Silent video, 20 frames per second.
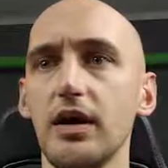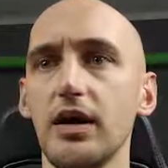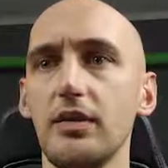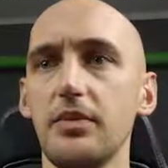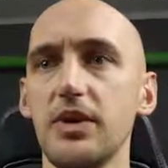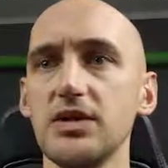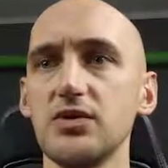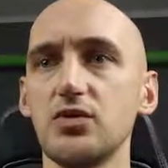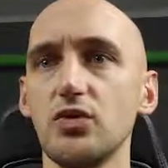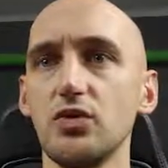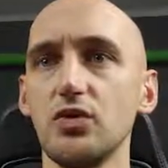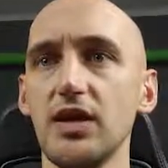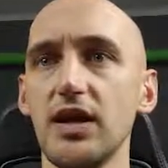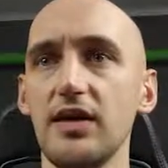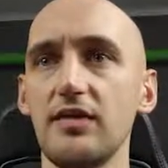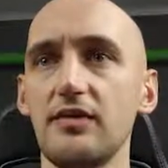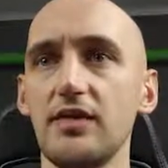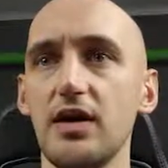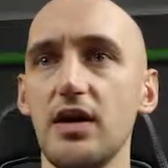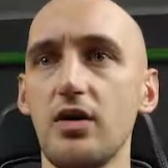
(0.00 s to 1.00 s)
How much would we
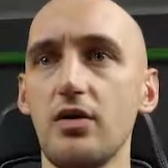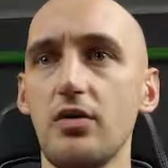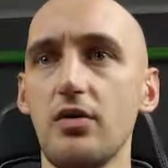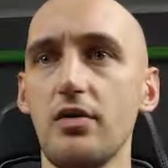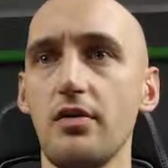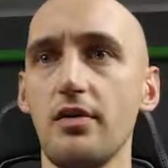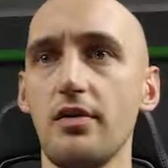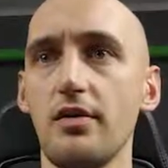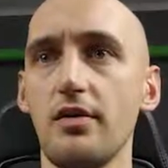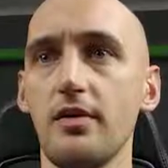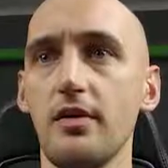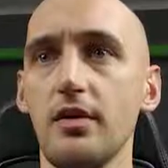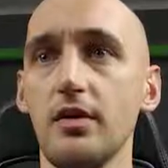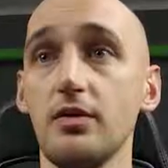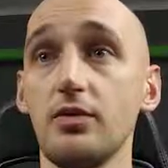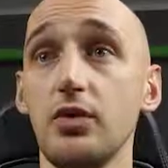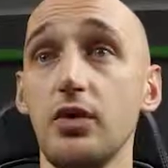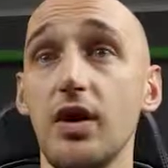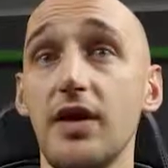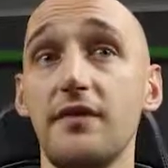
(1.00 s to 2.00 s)
have now?
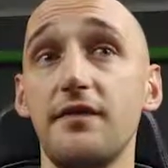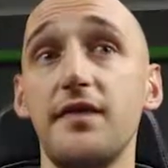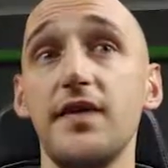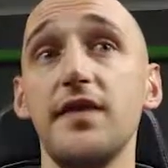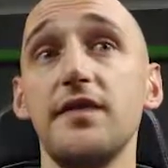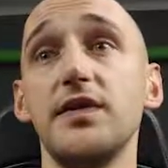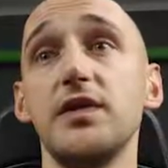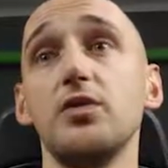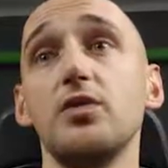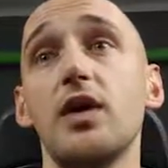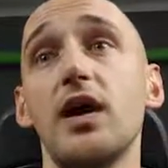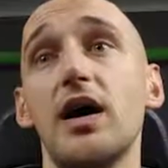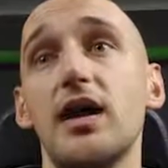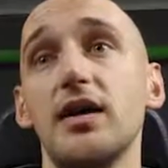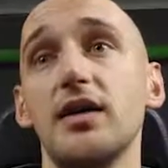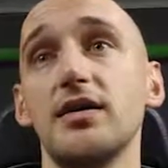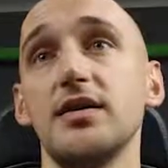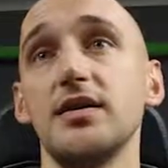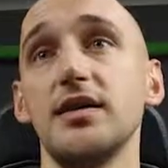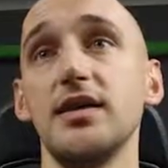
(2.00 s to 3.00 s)
We'd have
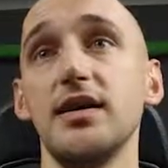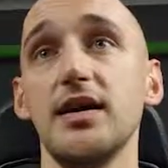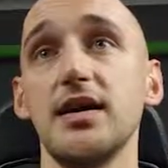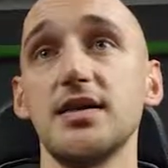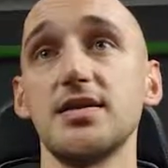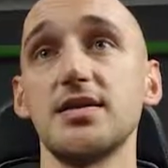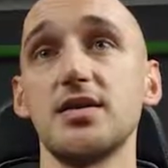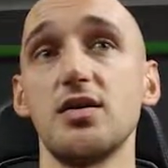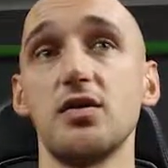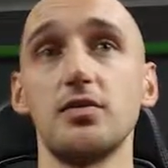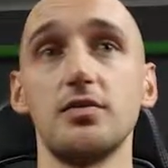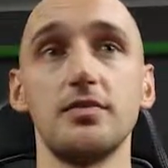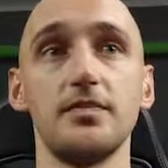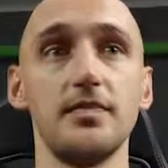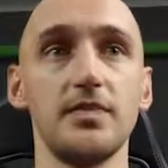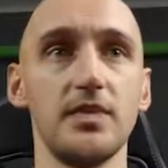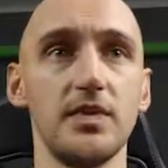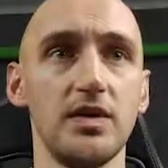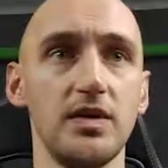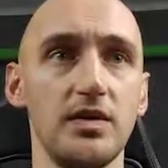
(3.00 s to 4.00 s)
51. Yeah, so
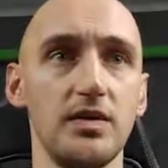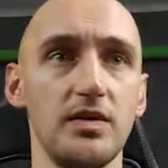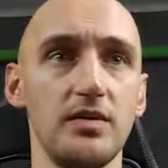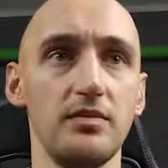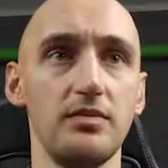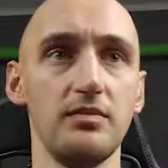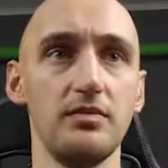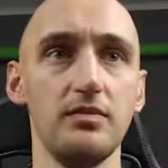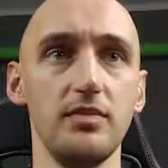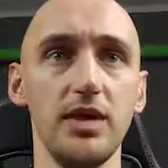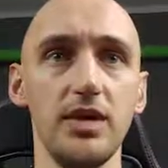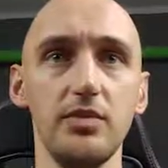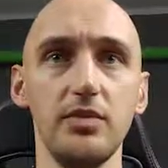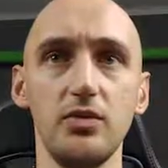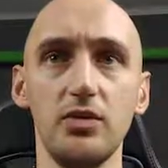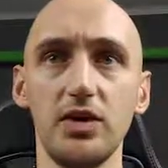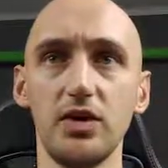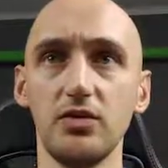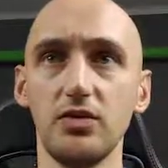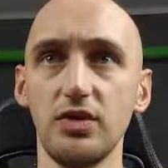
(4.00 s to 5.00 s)
maybe
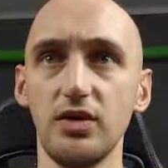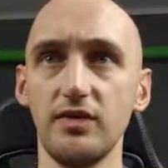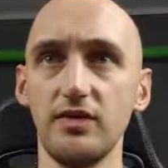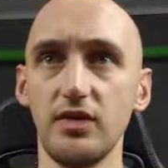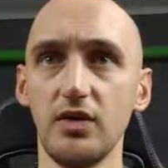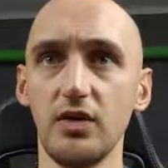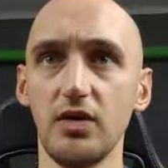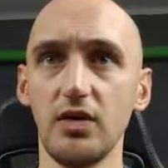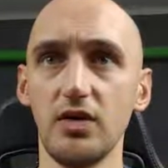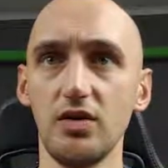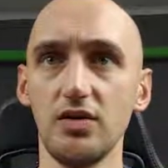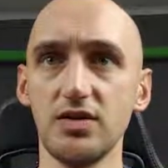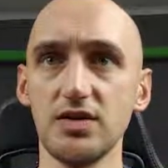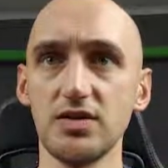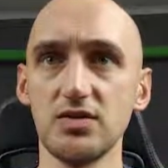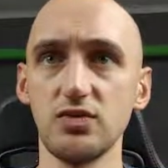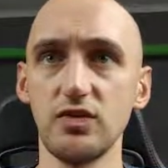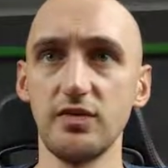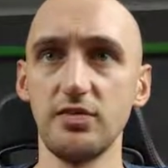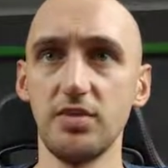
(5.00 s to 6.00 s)
we could even call
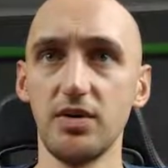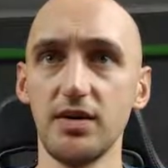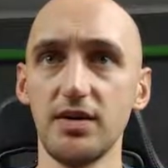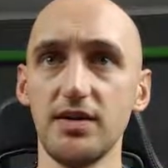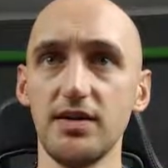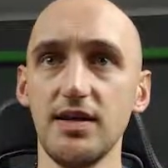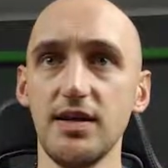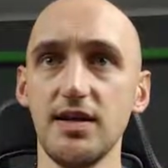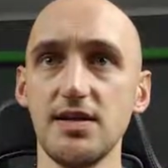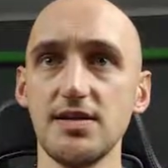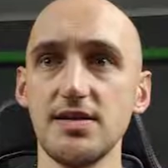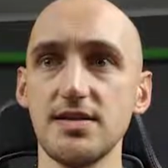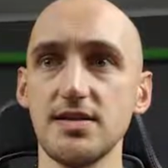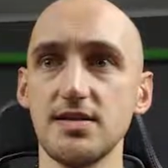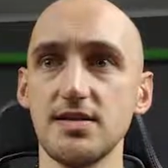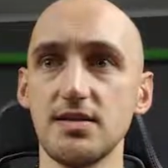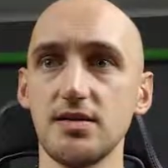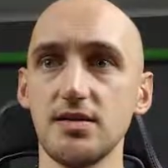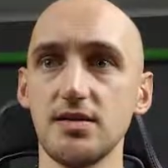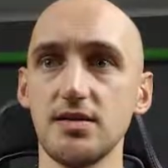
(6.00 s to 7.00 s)
this with pocket
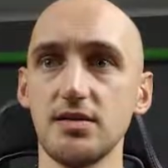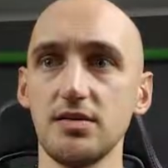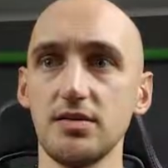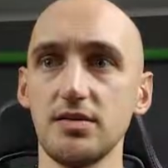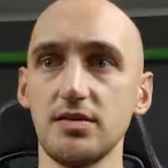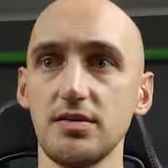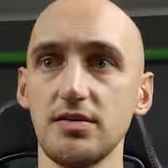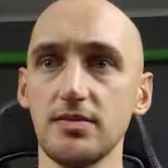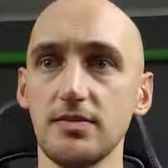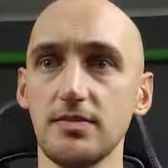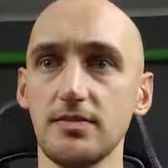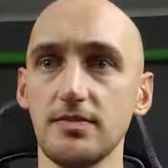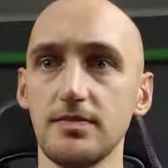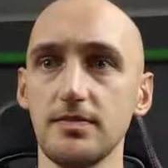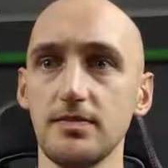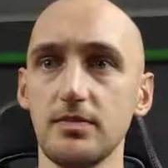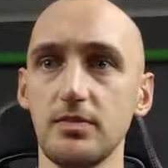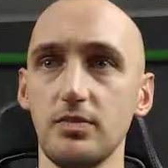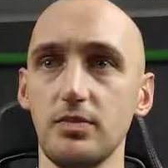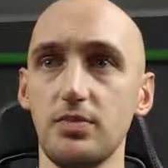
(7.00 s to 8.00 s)
nines
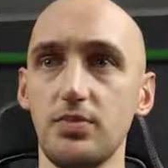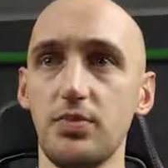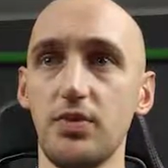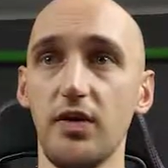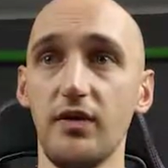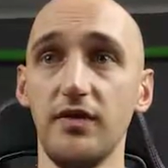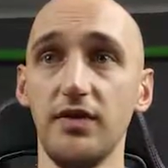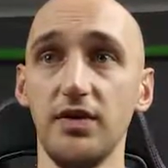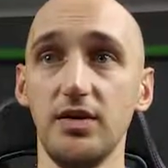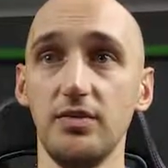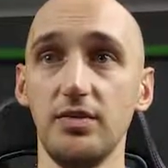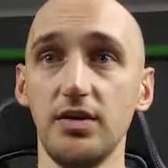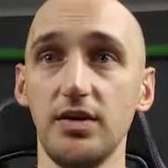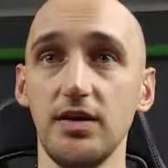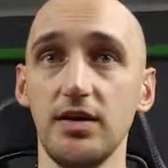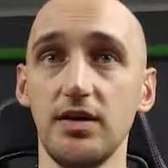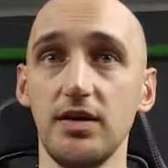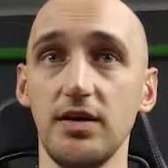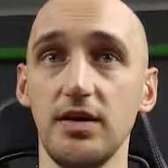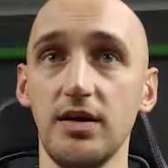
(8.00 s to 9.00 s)

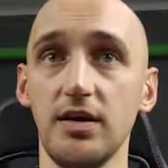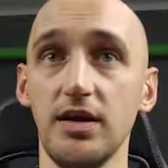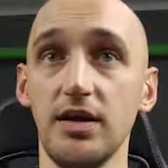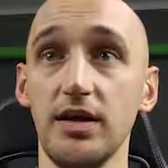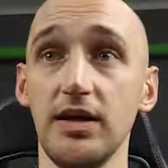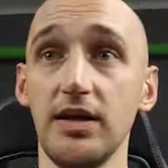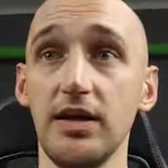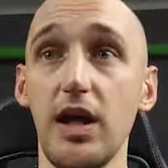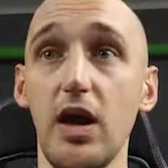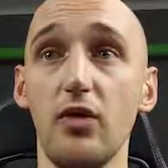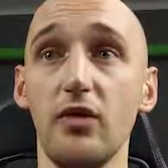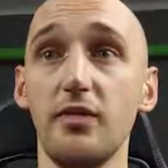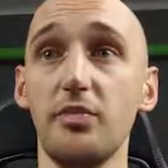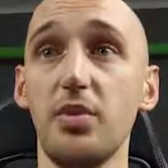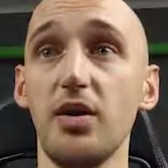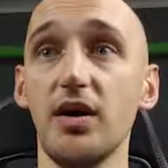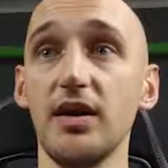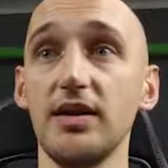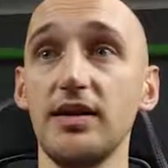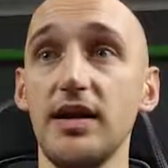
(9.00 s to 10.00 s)
profitably. Yeah, with
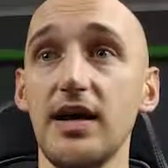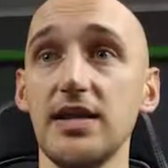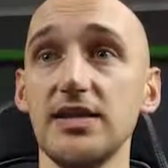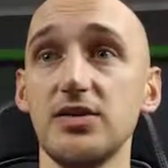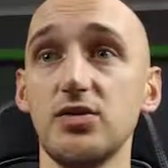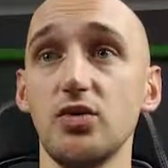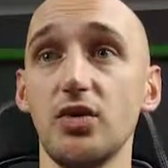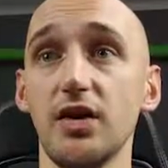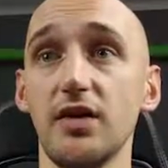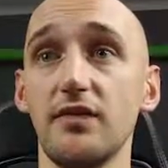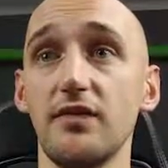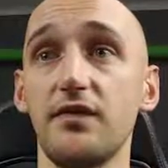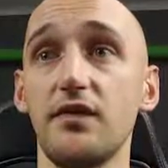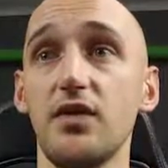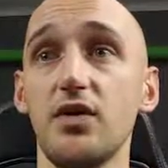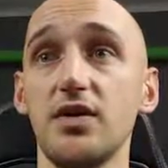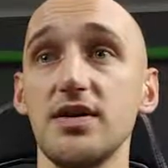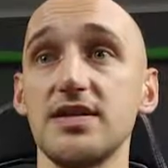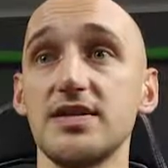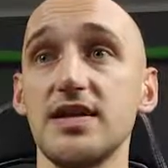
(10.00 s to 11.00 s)
pocket nines we would have
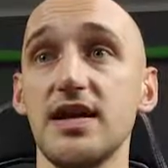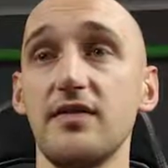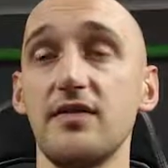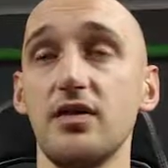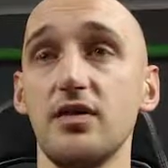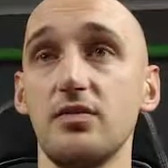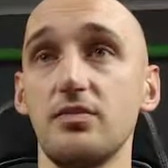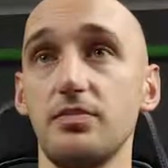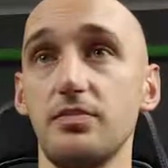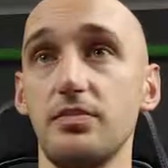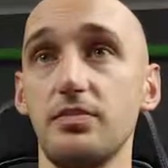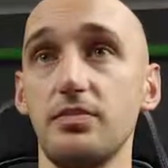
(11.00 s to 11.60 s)
47%